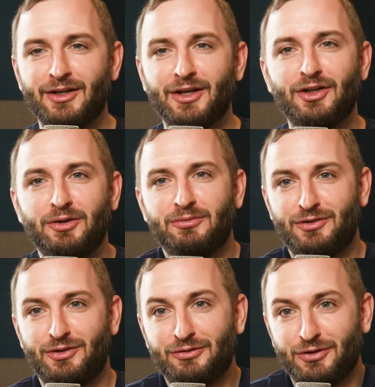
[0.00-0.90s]
you
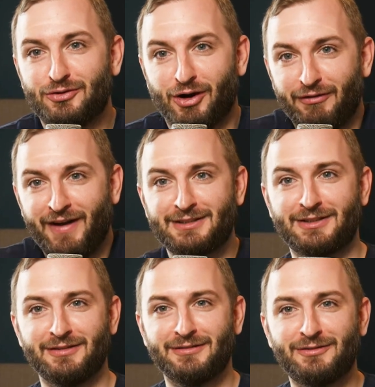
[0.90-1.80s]
you do grow
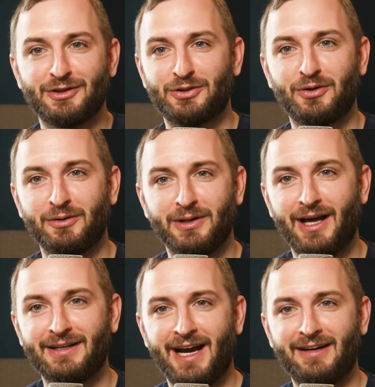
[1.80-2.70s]
faster for sure,
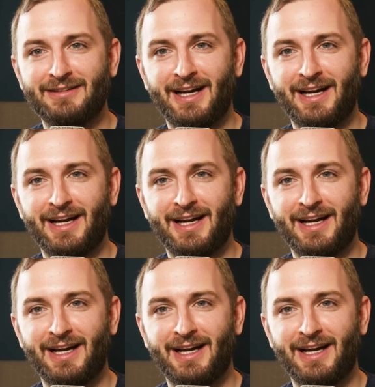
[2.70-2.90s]
without a doubt.